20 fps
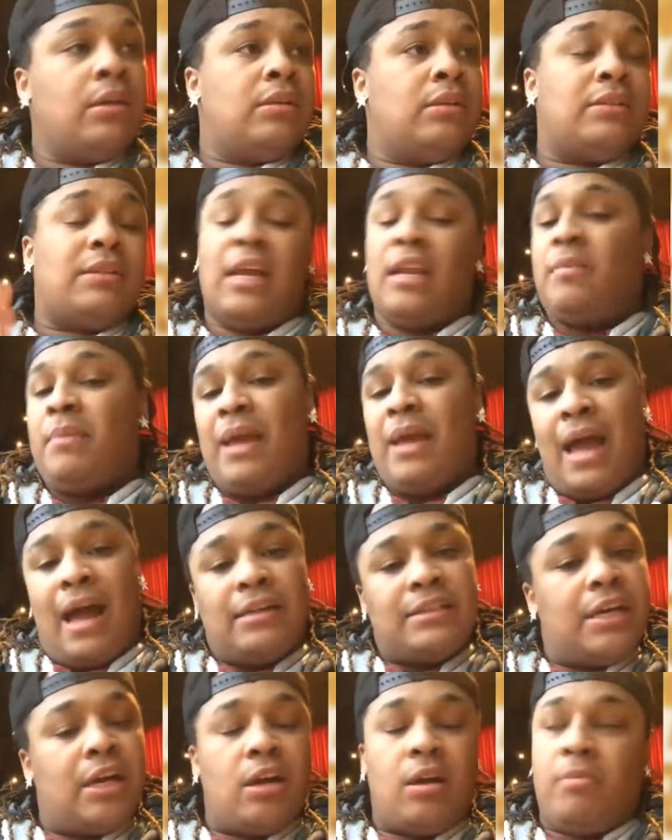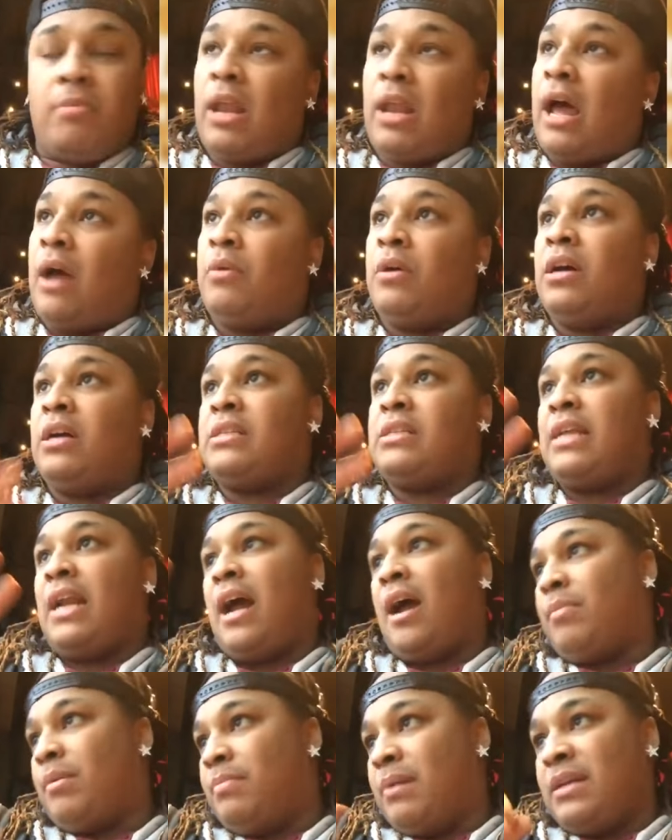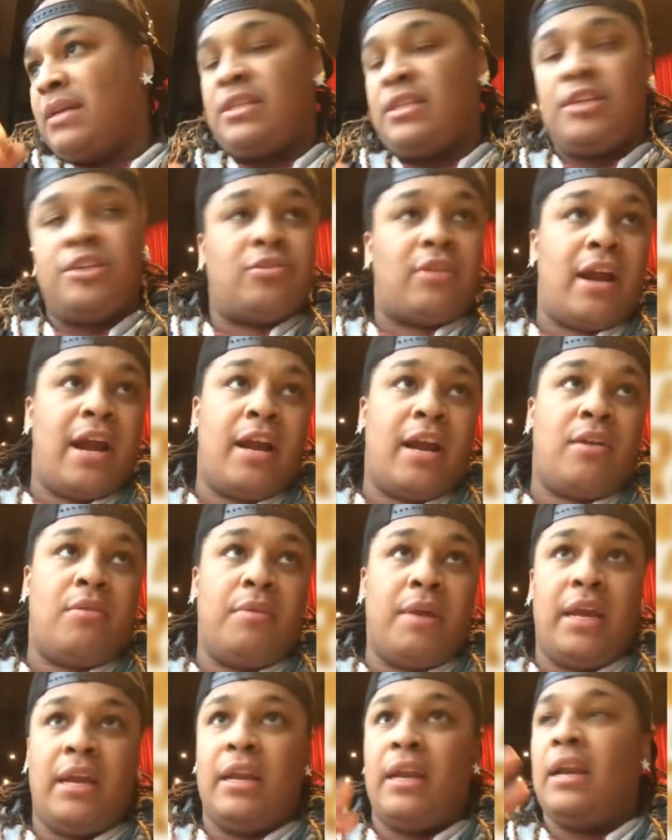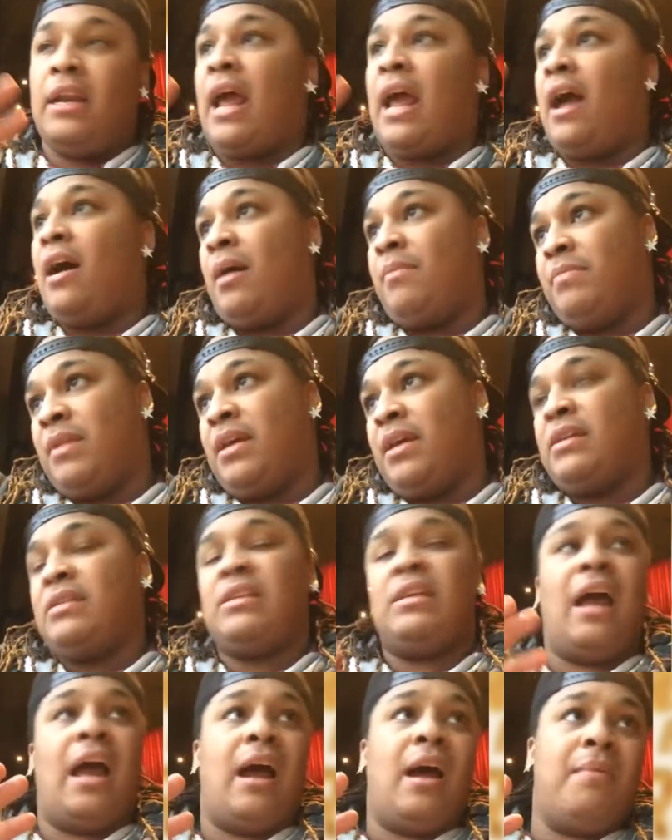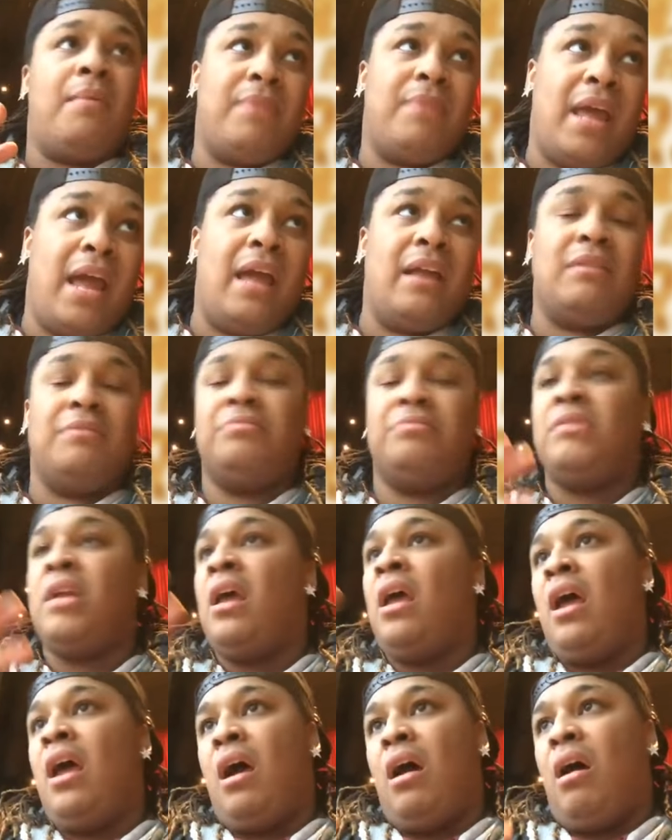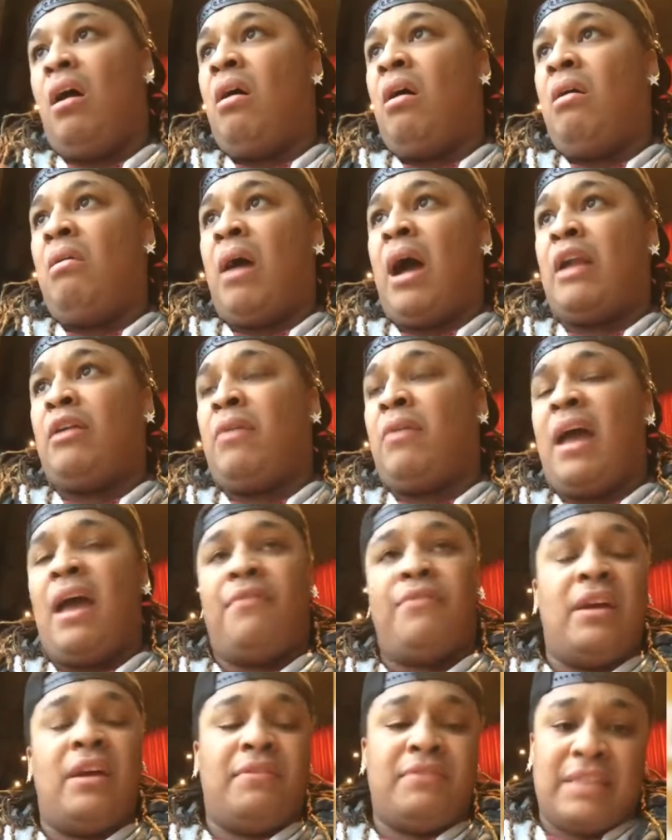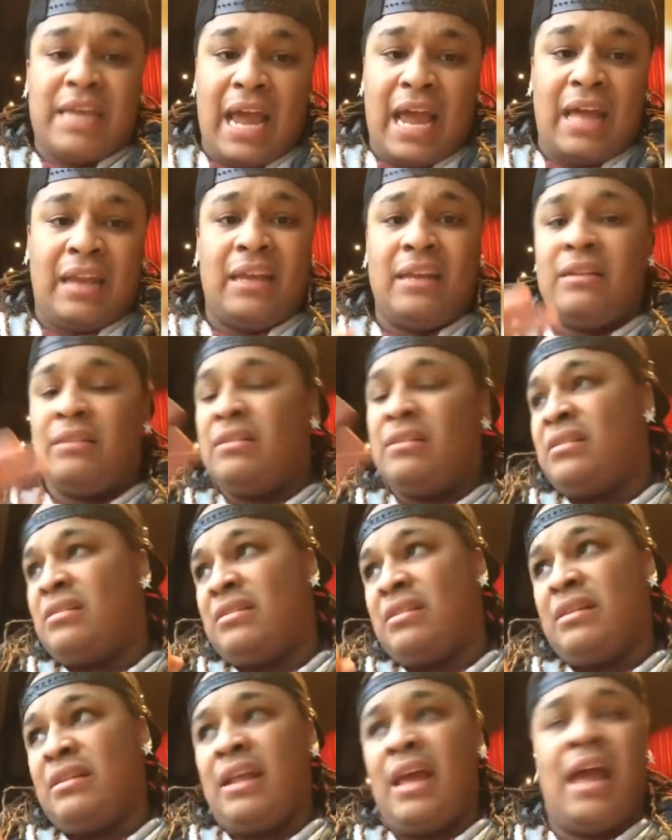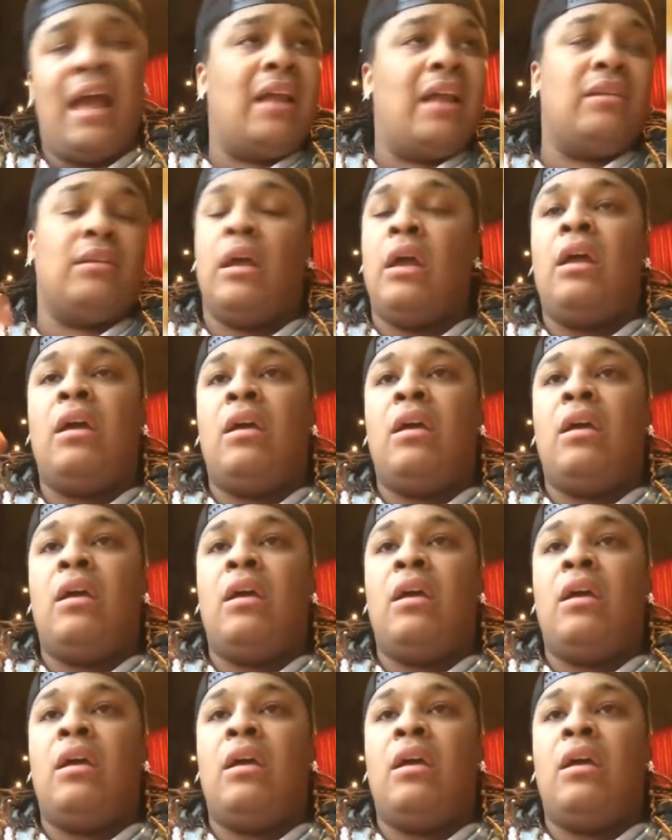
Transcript: telling me how terrible I was and how I'm a busted drag queen and how I'm this and how I'm that and oh I don't have enough talent and this and that and